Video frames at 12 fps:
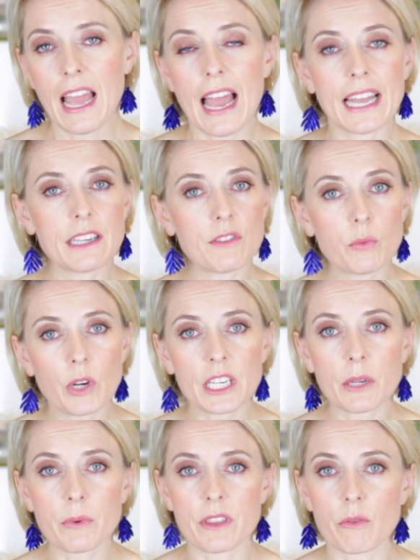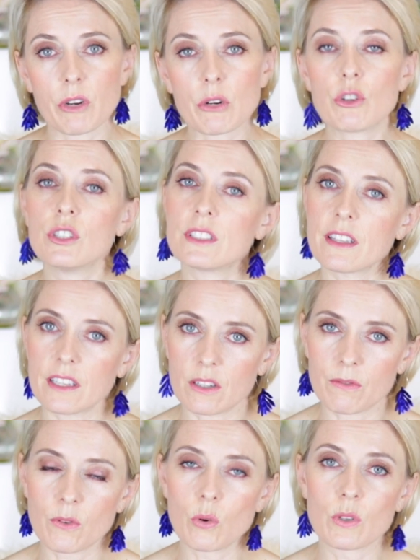And if you're working with a recruiter, then
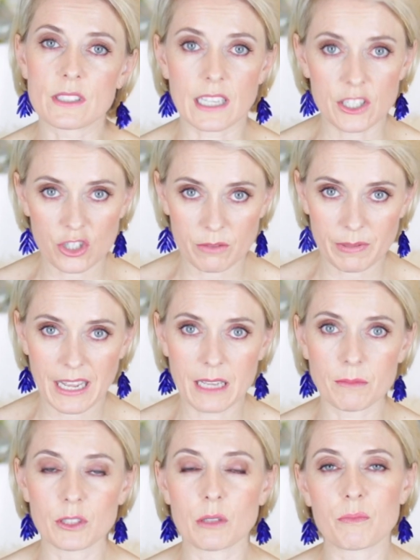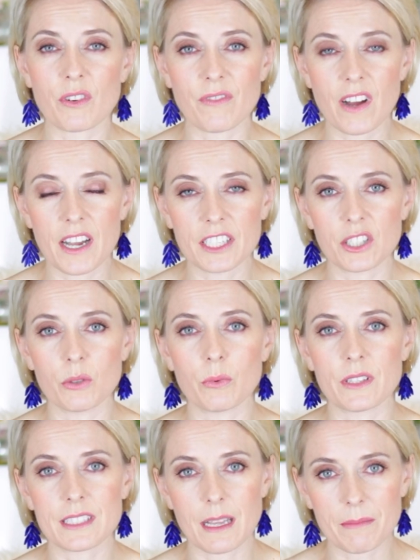of course they should be able to provide you
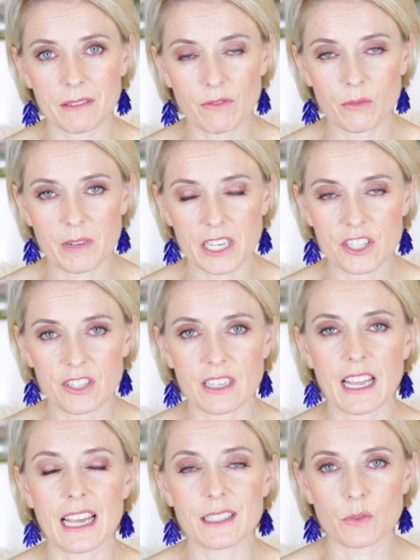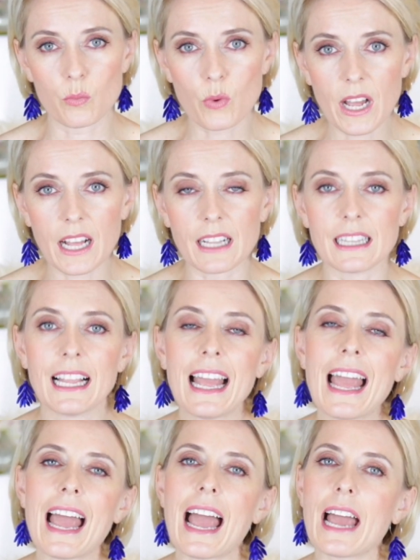with some information as well,
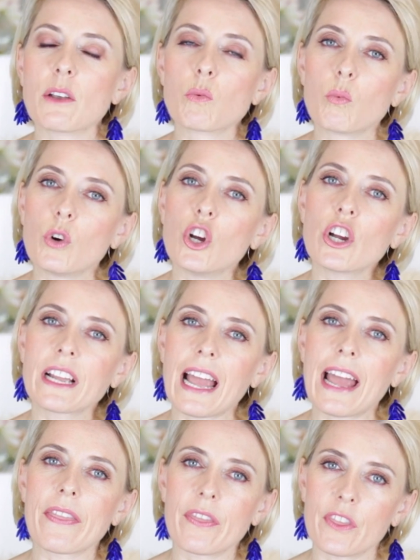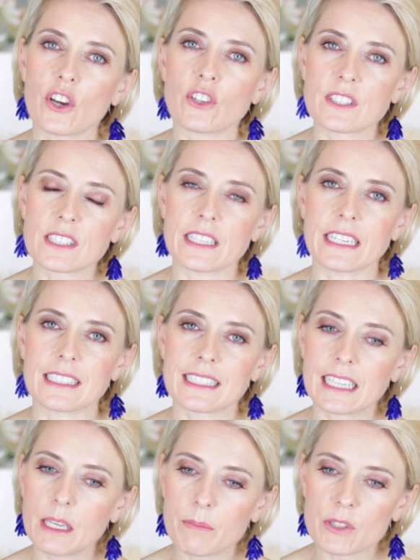and work at those things.
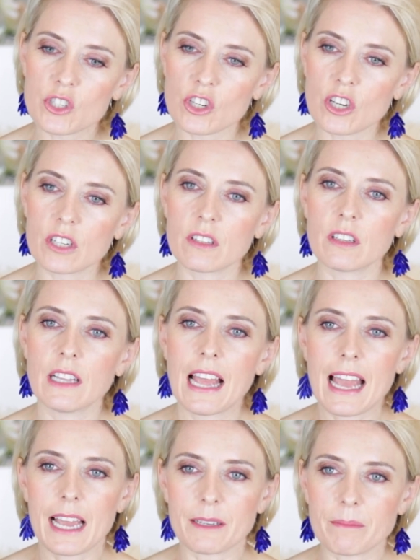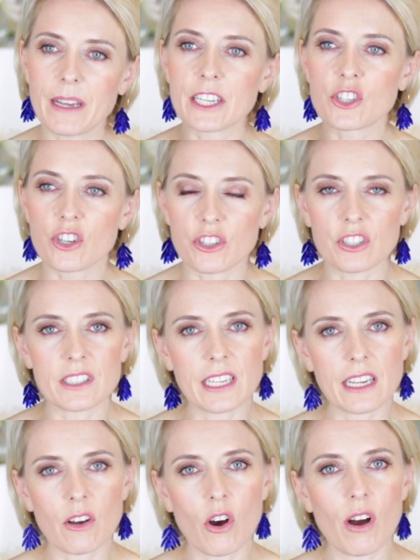Keep a journal and make sure you
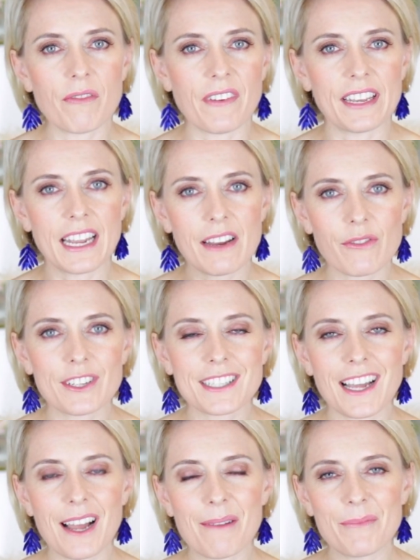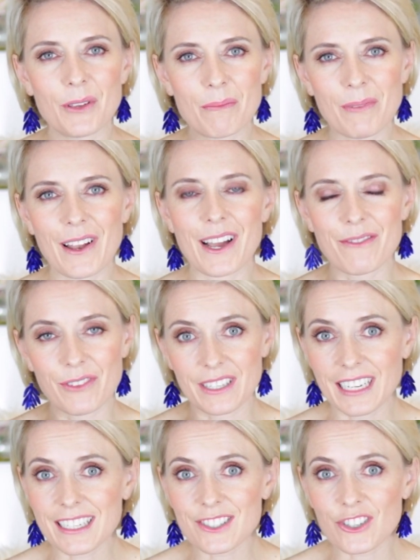tick off, and every time you apply for the
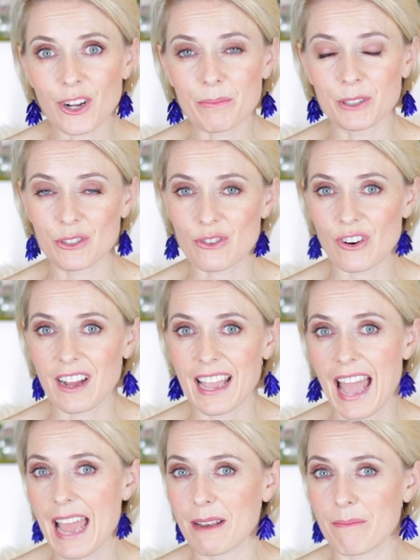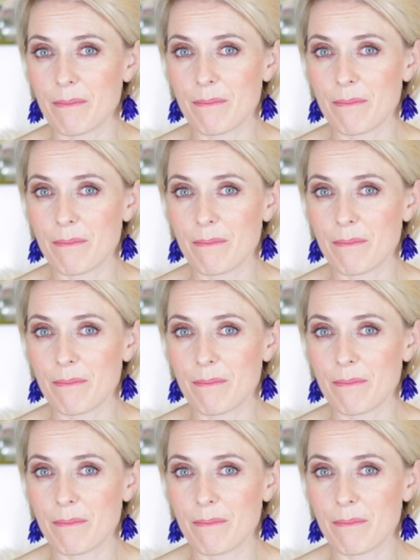next job, you try and